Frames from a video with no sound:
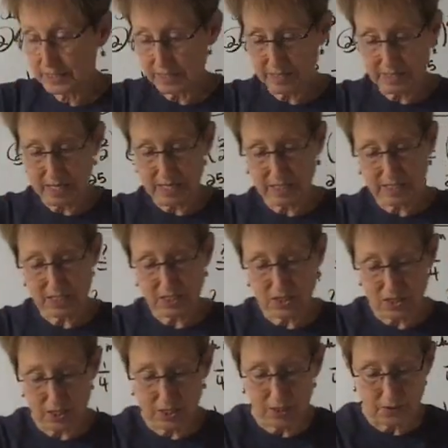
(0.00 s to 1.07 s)
this test is
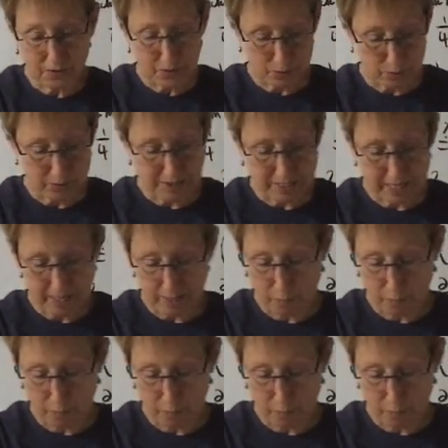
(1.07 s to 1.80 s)
on Thursday.